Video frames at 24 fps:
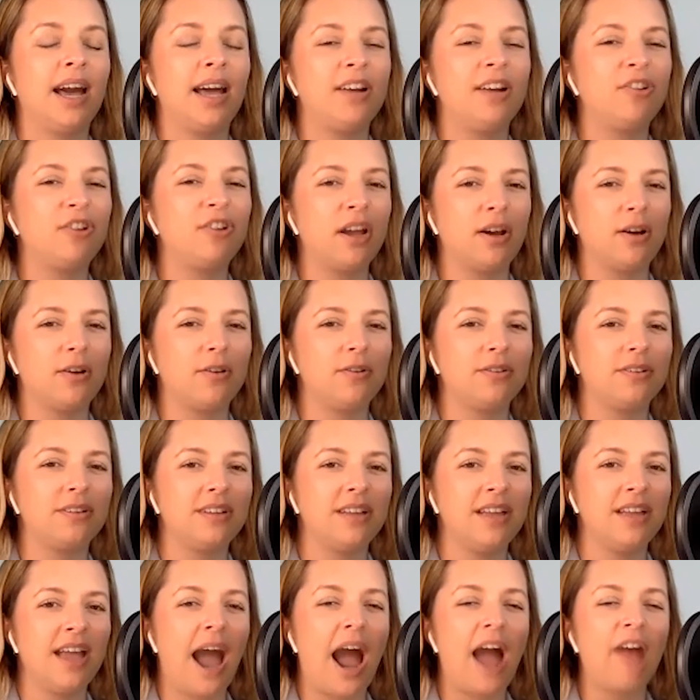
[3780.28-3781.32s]
I don't know.
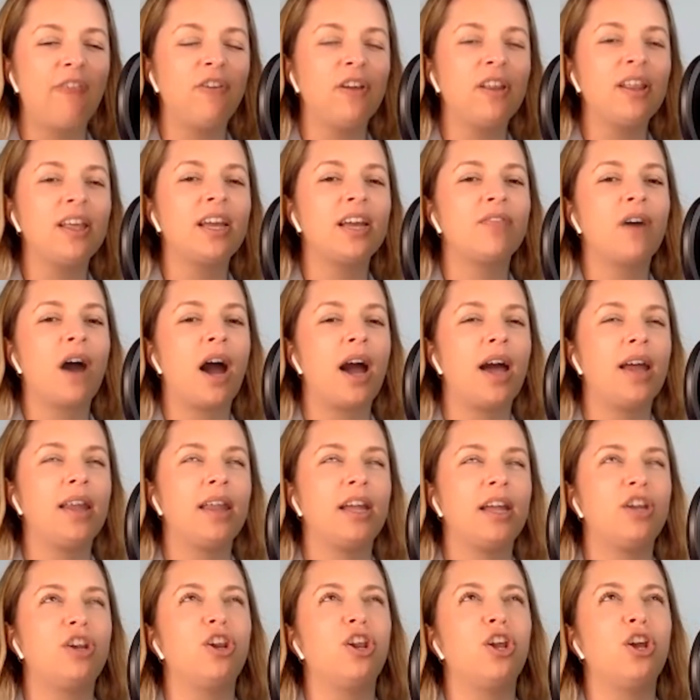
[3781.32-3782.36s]
I feel like if I
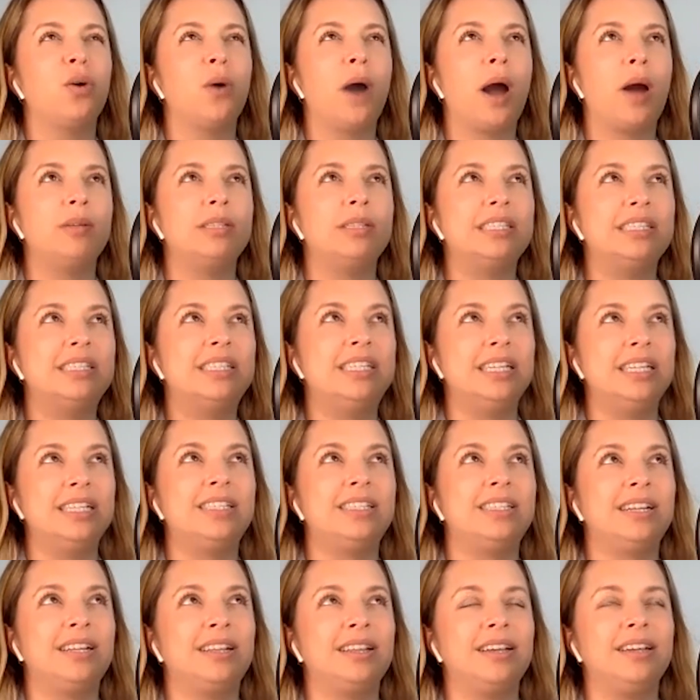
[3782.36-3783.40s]
like knew I was
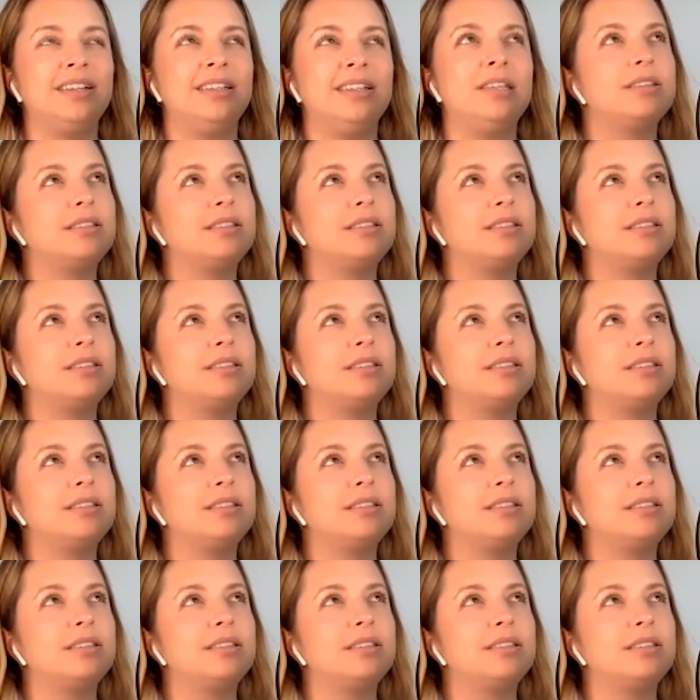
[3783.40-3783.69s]
distantly,